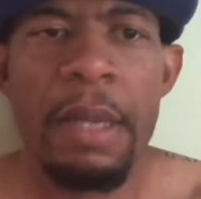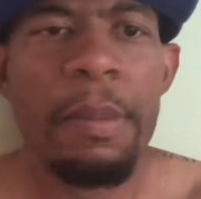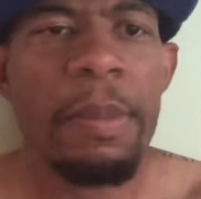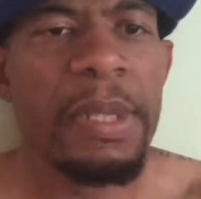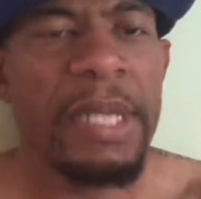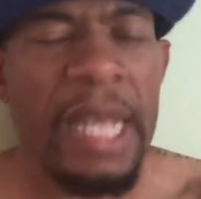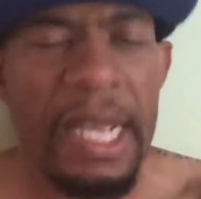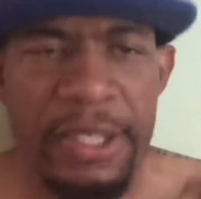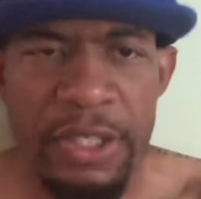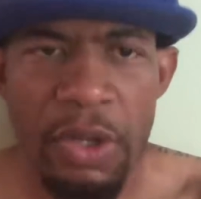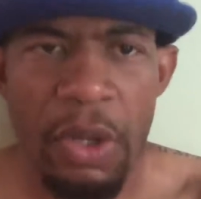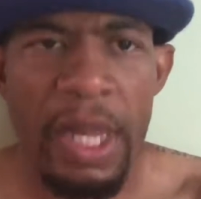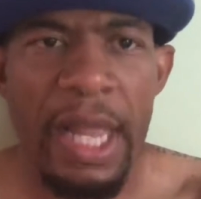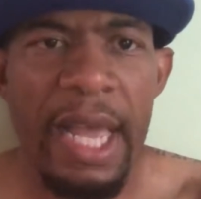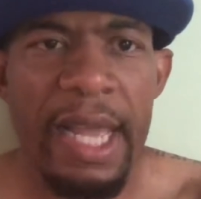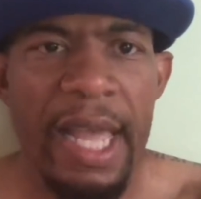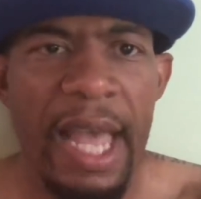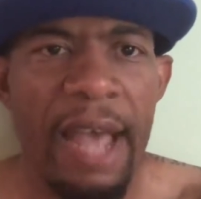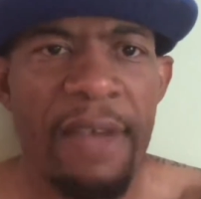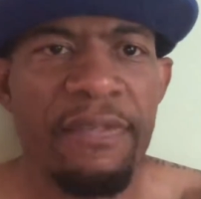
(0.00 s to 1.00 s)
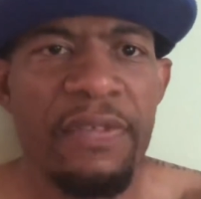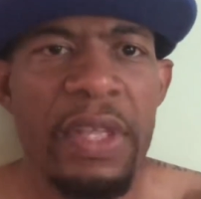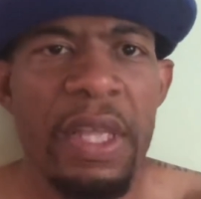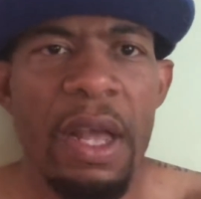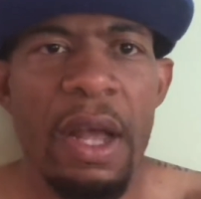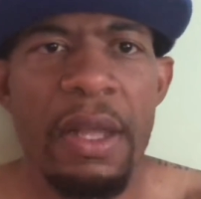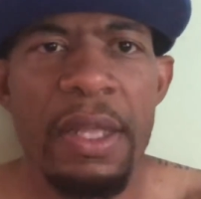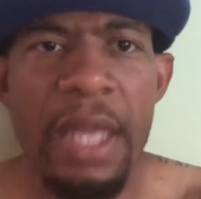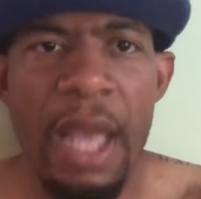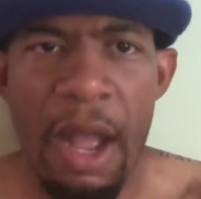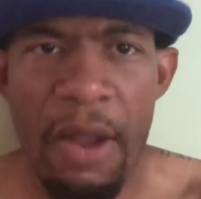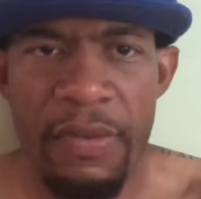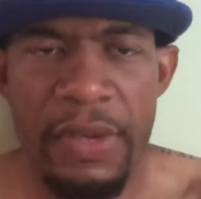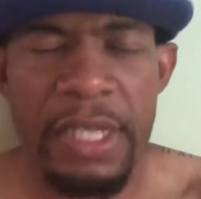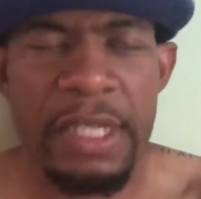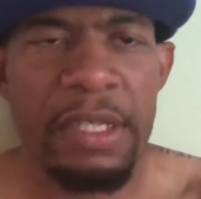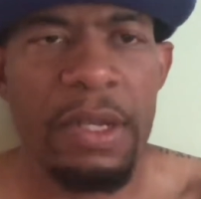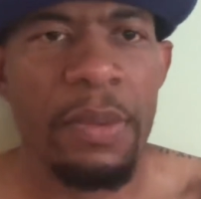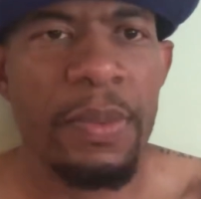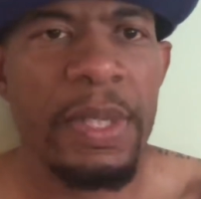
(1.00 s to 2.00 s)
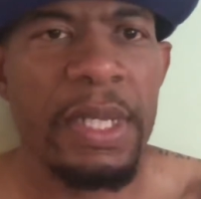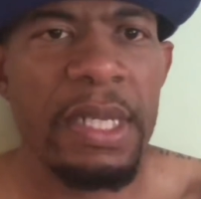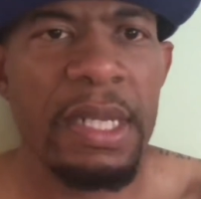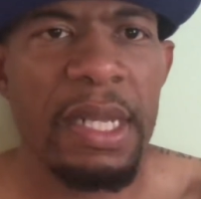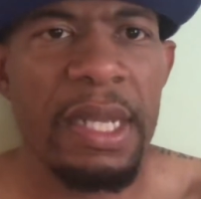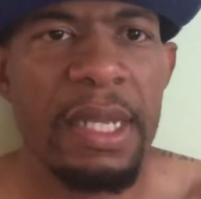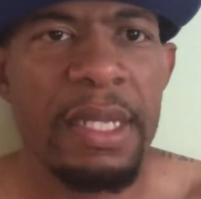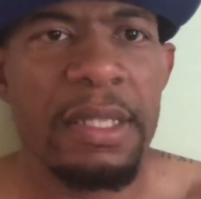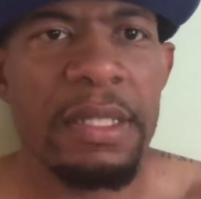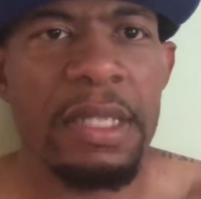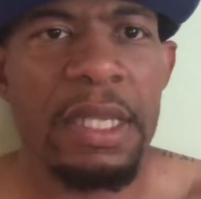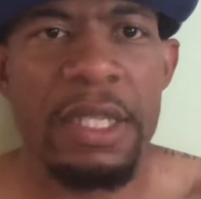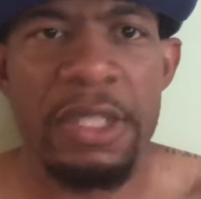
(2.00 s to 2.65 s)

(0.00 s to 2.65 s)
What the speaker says: But that's all I got for y'all. Y'all already know what it is.